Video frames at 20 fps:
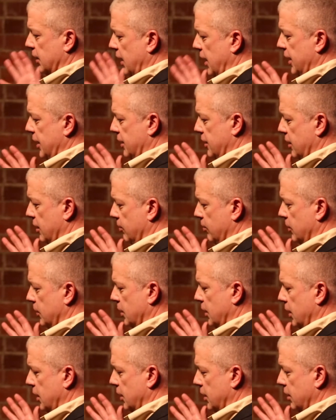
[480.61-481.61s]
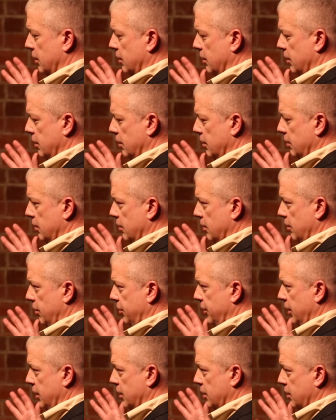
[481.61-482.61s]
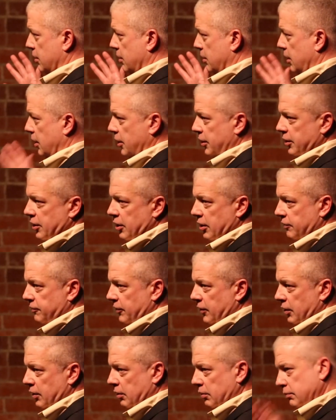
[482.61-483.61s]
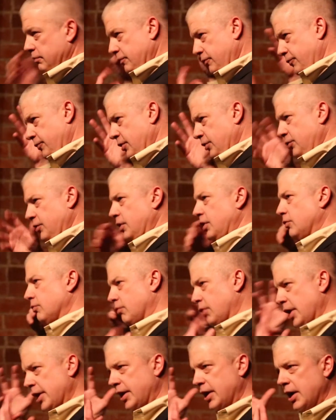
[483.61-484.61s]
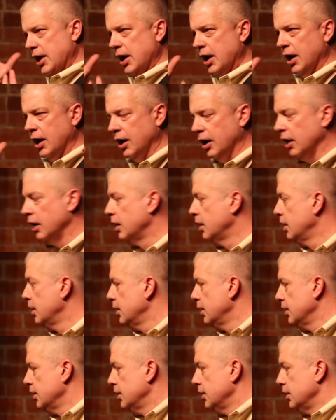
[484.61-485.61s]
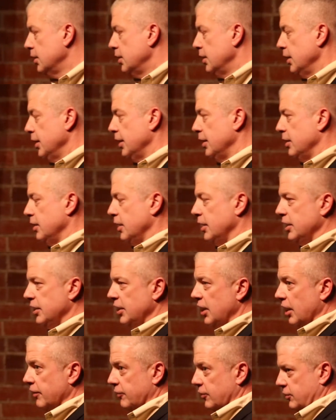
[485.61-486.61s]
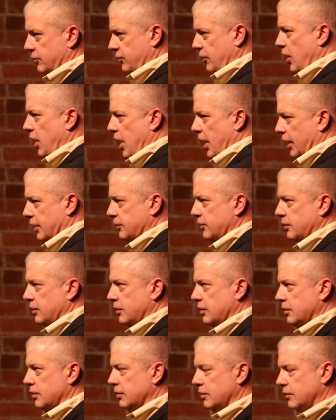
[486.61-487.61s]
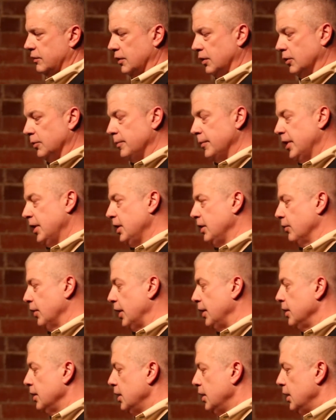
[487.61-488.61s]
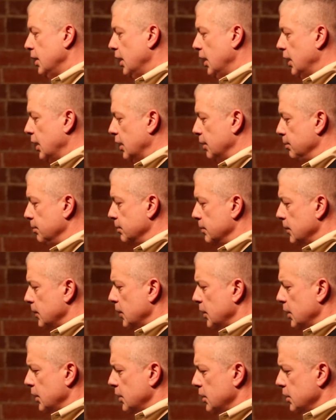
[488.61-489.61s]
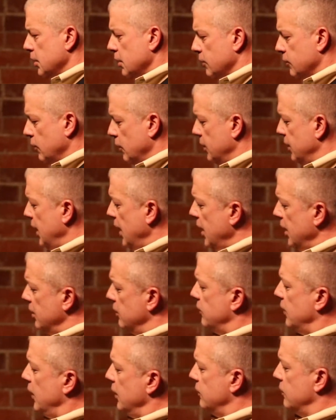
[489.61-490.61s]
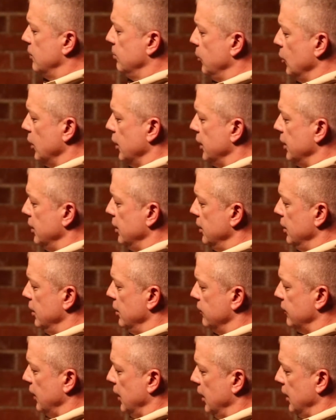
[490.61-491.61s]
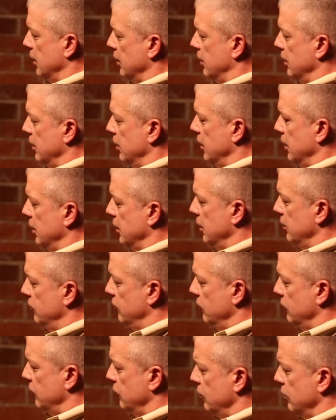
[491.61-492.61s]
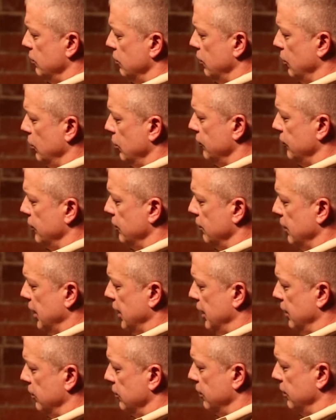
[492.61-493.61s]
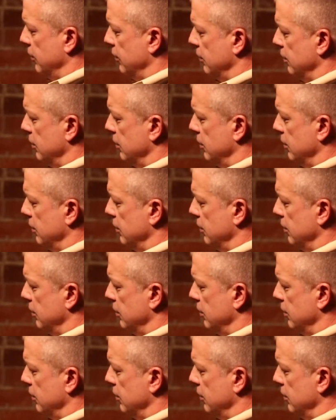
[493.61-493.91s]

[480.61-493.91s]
like him. Think Art Garfunkel, frizzy, red hair, and he never talked. So anyway, so the dad takes the bullet in his hand, and he just sort of rolls it around